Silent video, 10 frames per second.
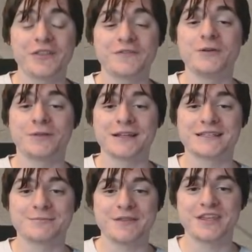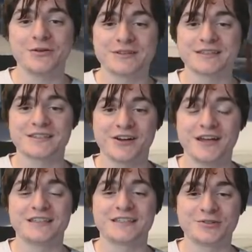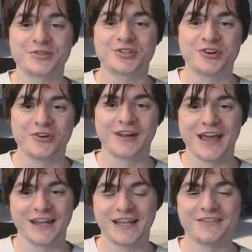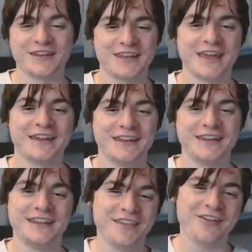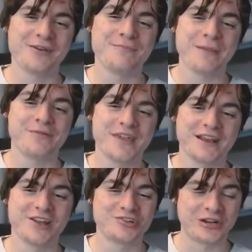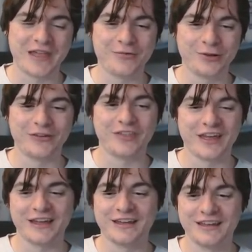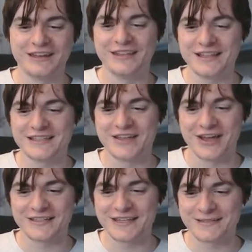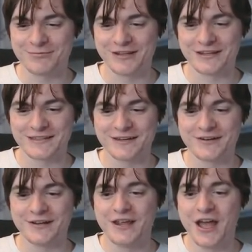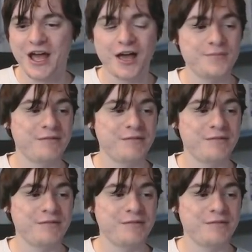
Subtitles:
few places where the USSR is still strong and alive today. They've got a map of their country in that wall over there. That's nice. That's pretty considerate. If